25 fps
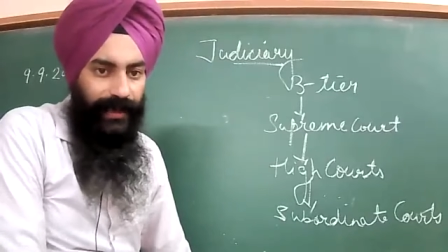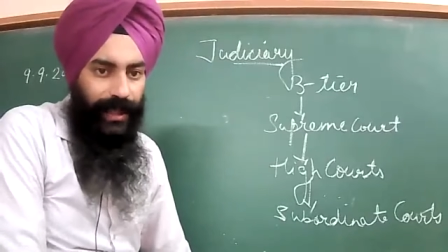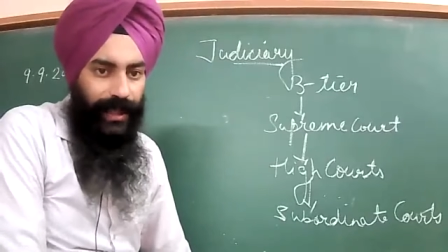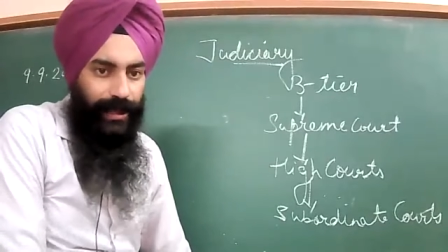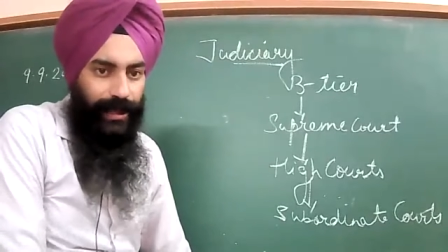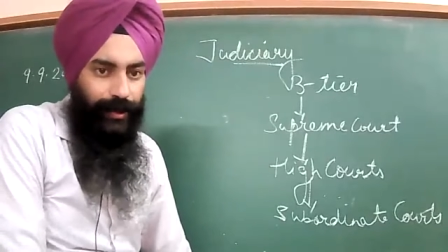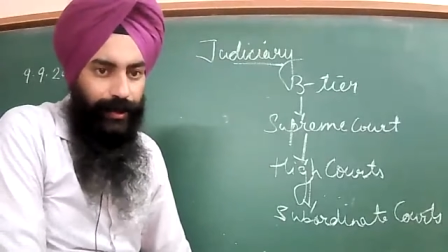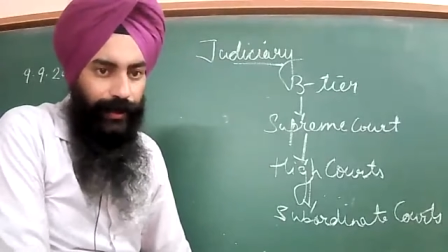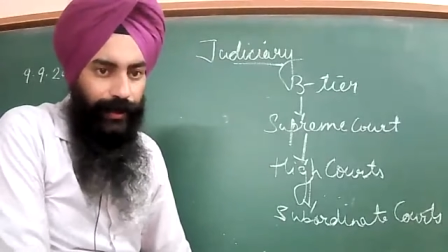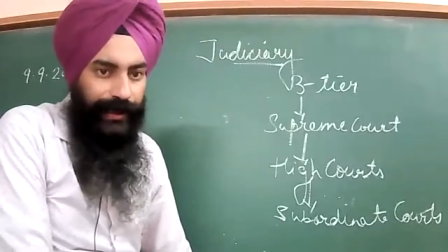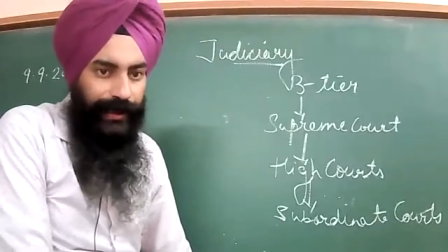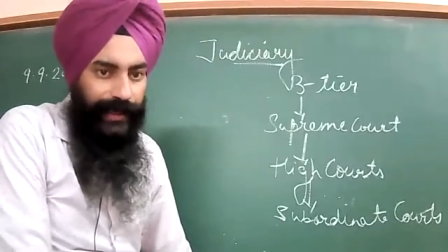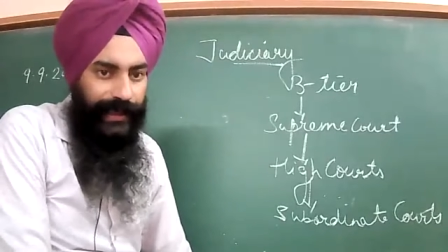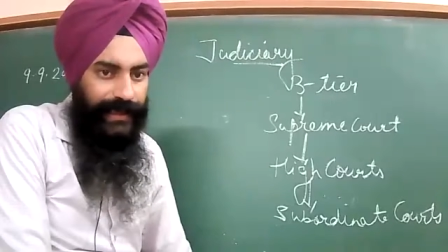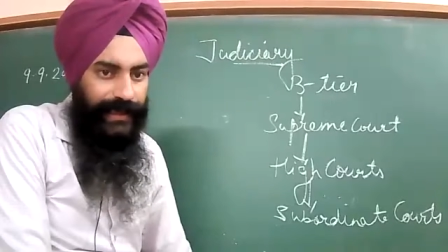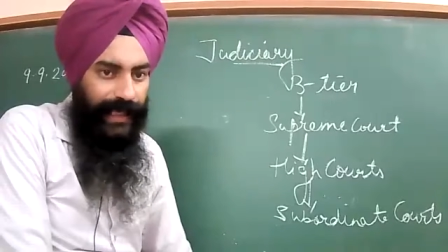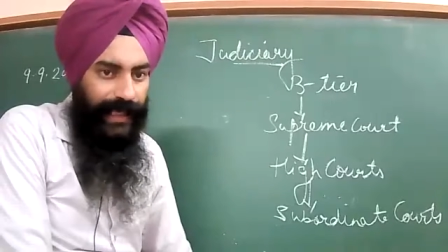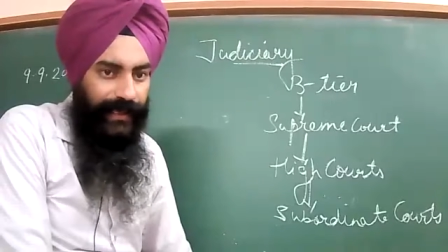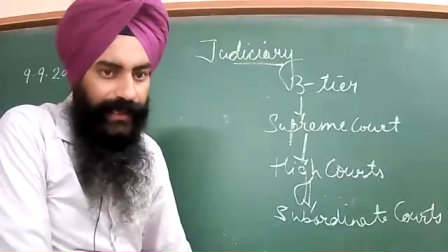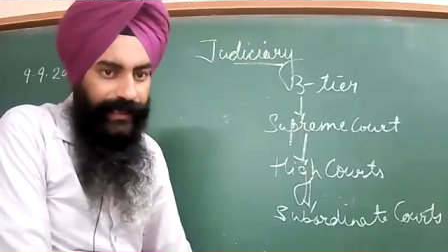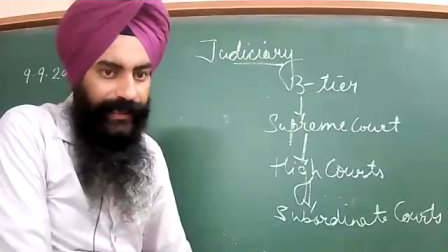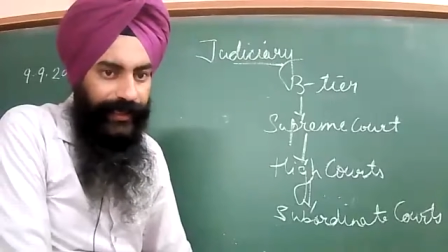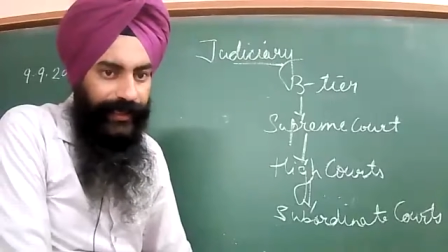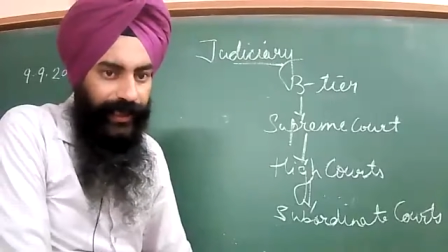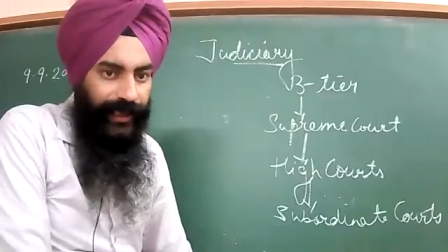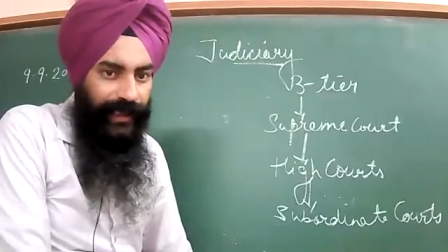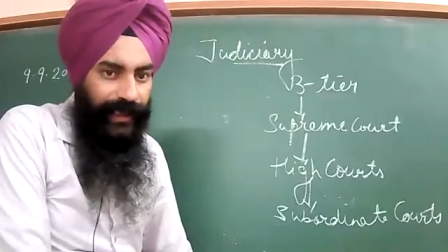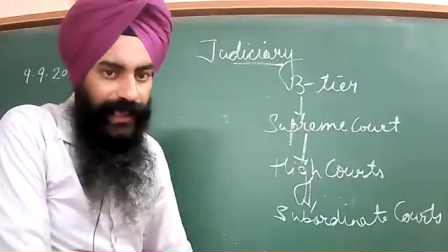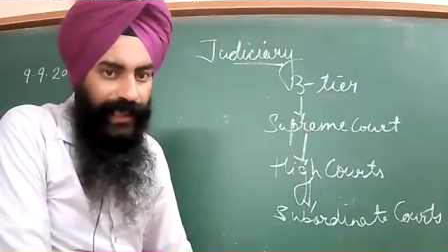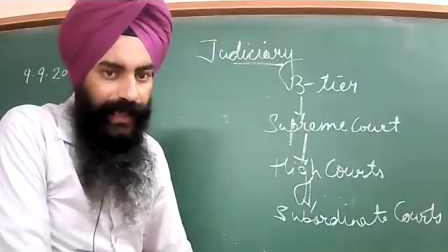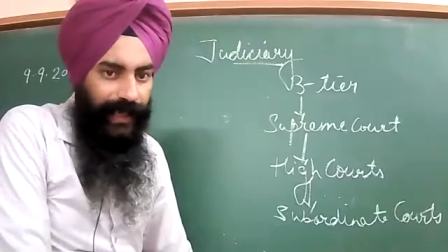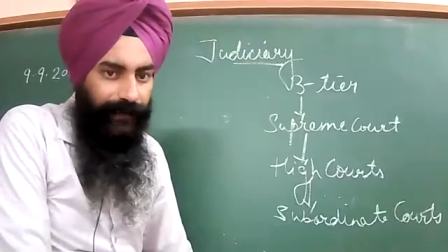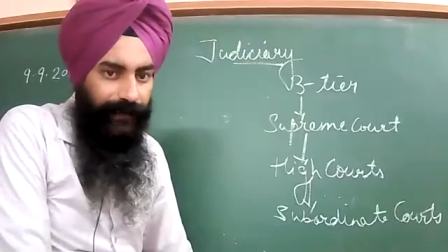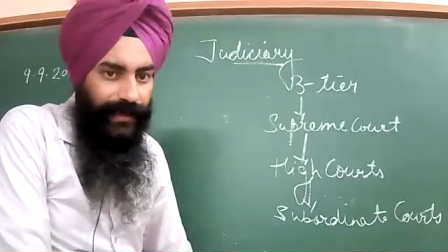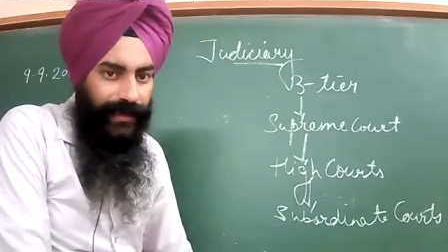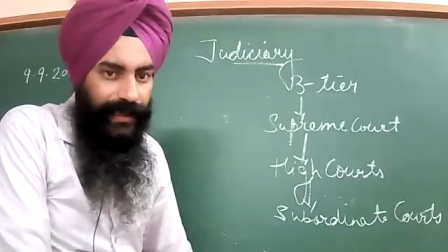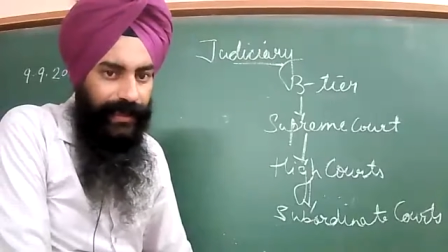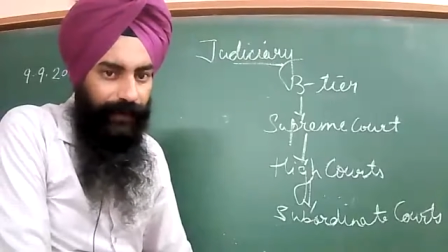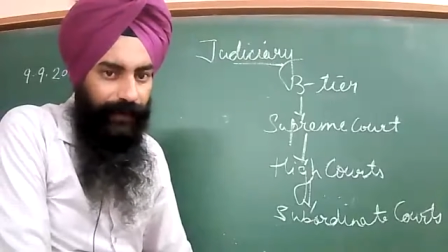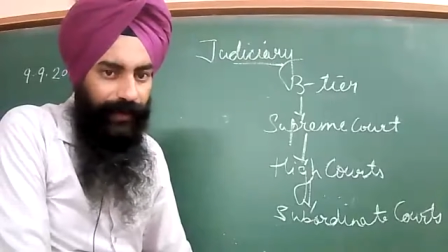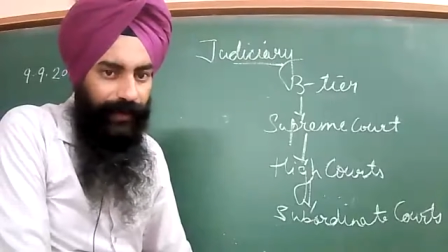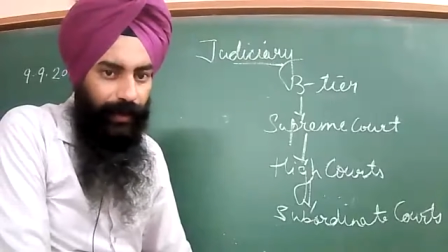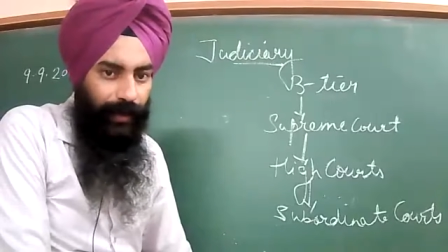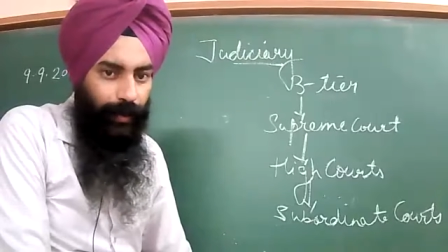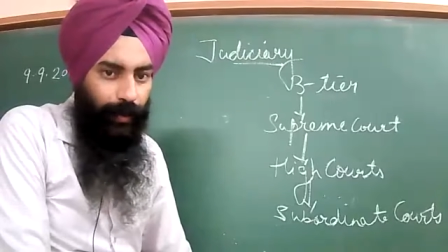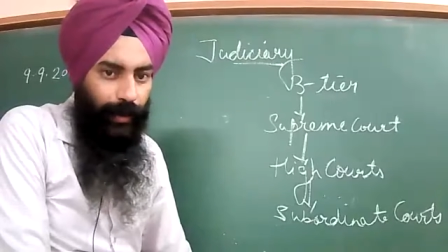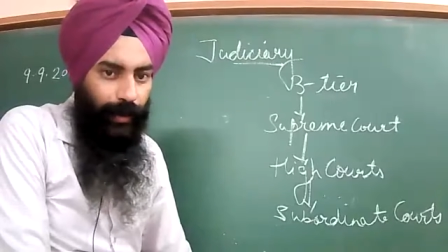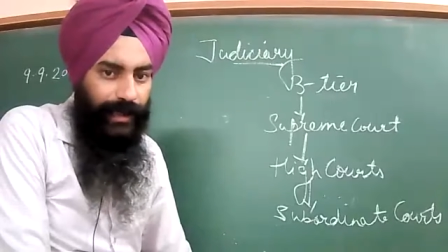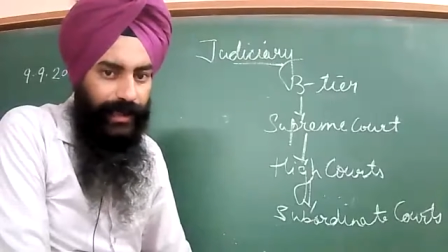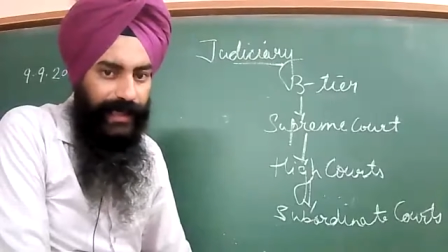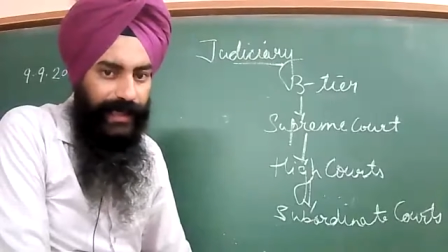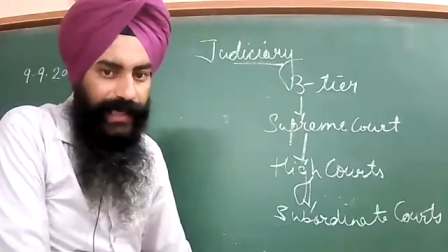So these are the three levels of the courts.